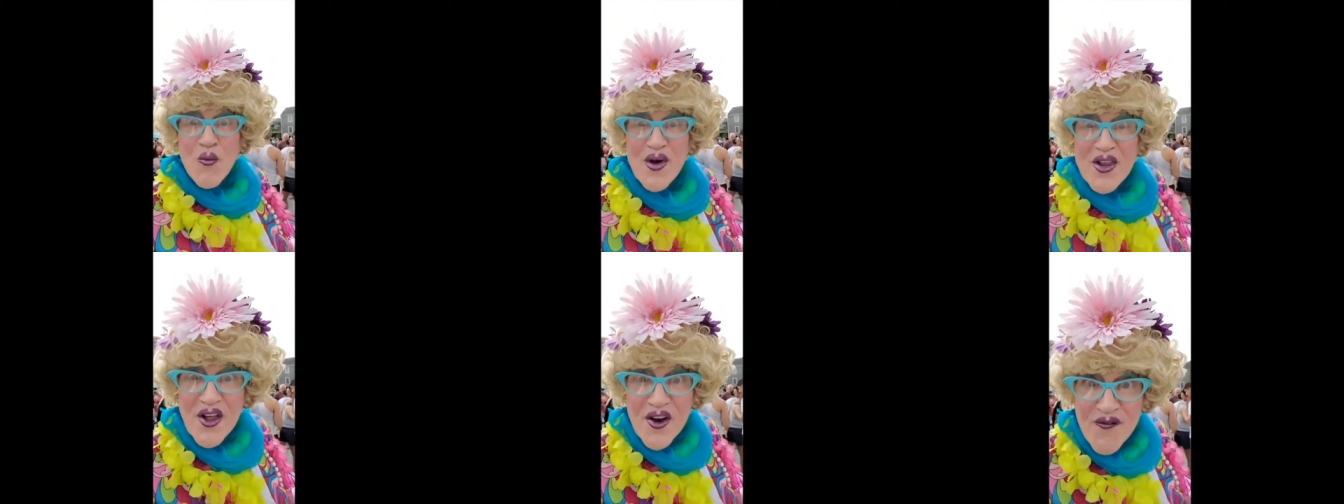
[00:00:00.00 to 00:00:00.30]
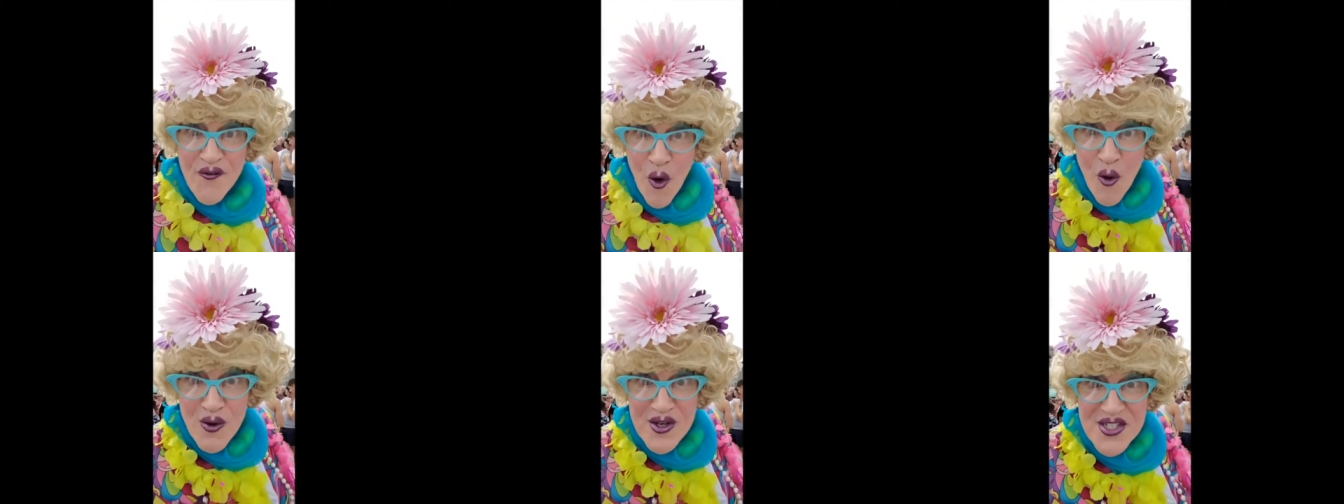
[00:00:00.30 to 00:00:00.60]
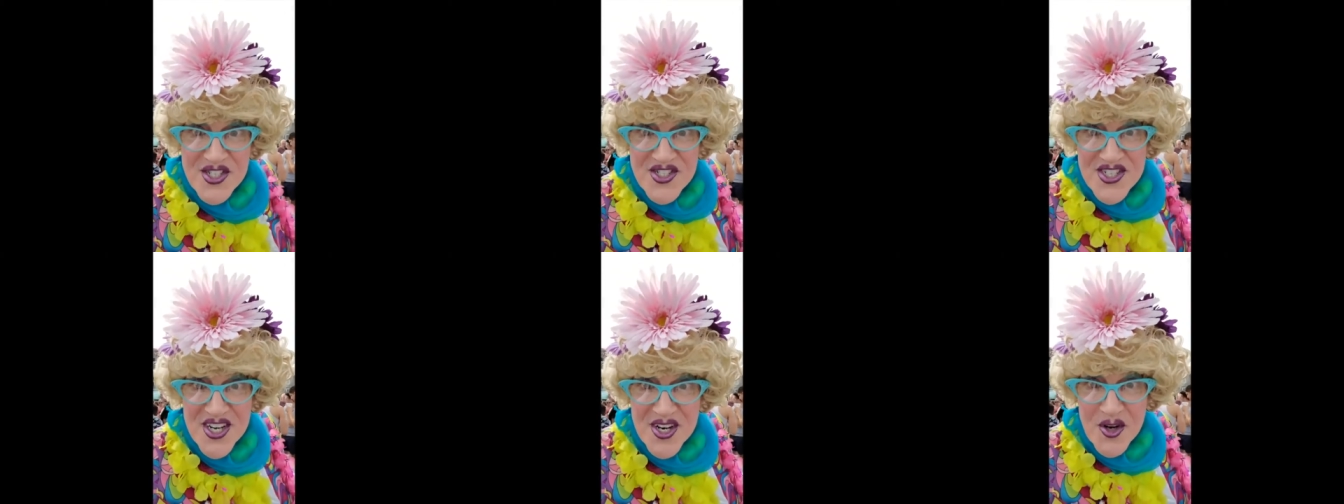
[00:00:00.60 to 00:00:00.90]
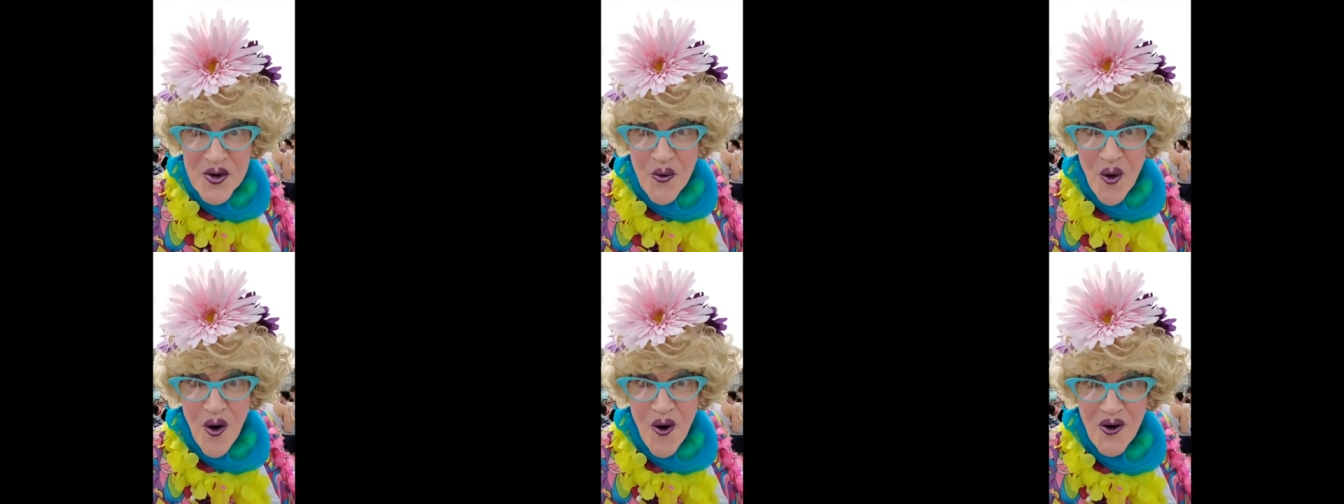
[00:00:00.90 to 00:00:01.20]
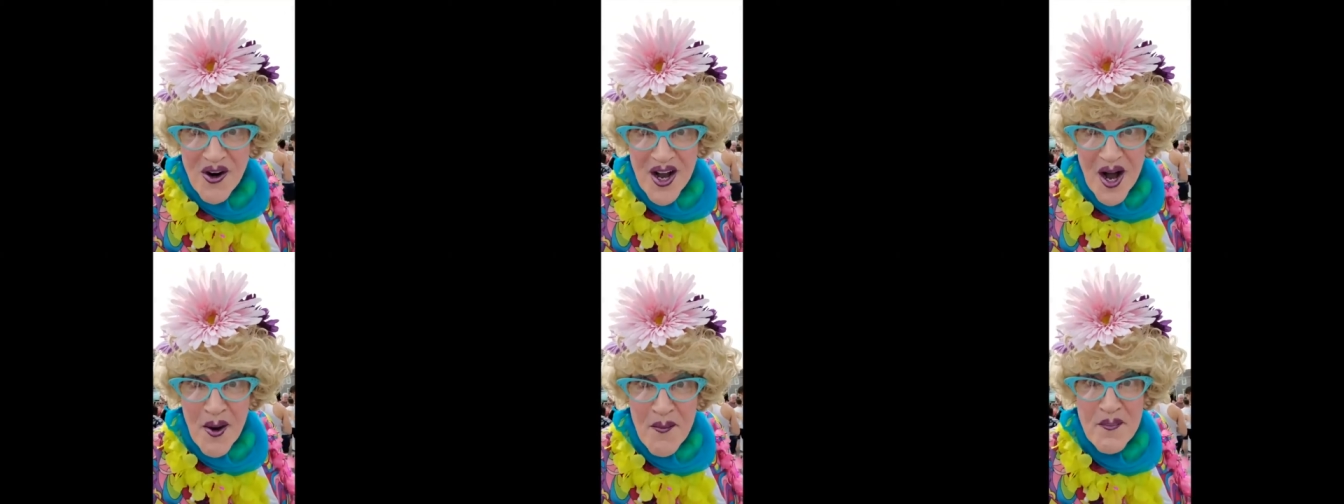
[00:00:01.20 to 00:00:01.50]
We look forward to seeing you
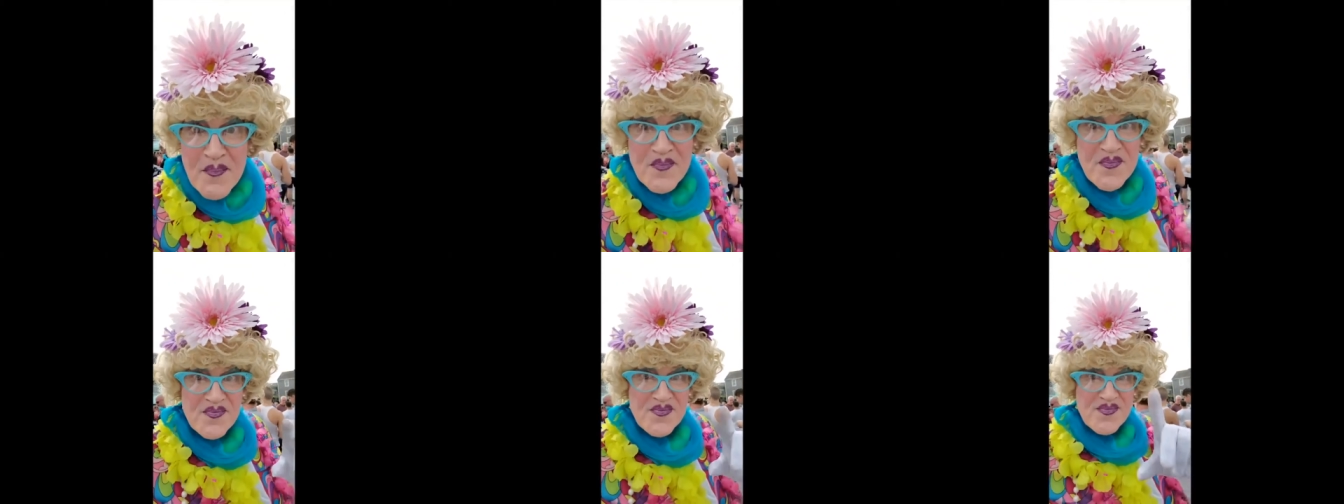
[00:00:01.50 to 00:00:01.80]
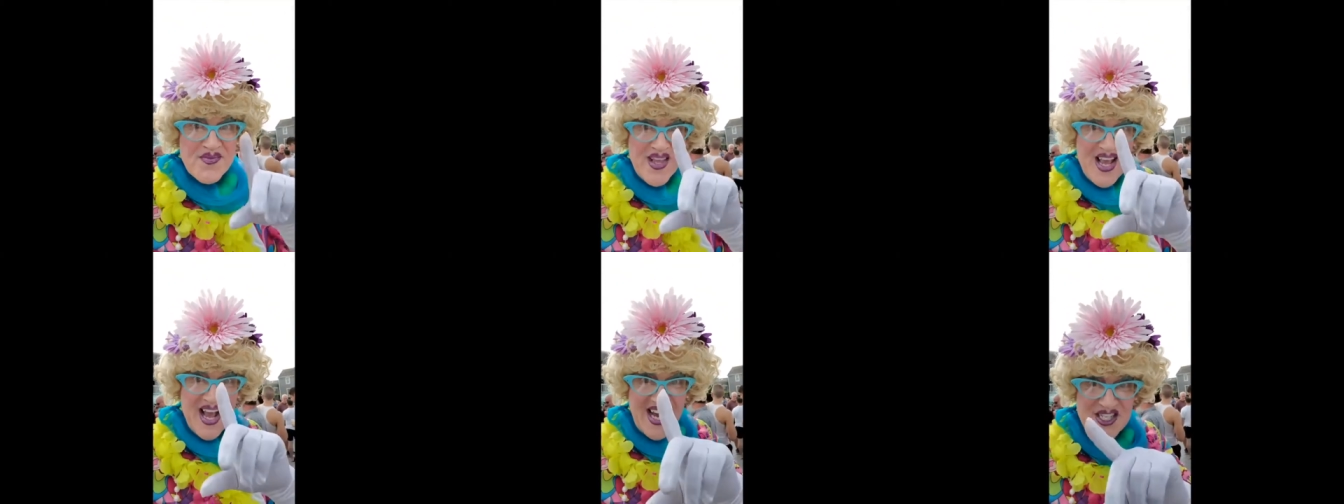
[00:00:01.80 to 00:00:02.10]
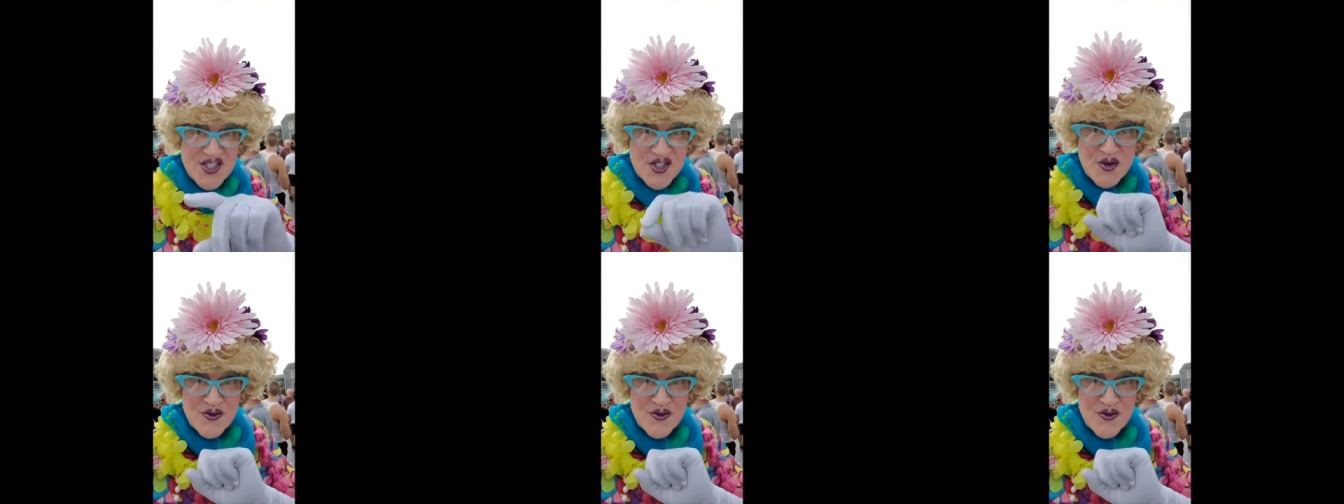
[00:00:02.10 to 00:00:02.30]
all come as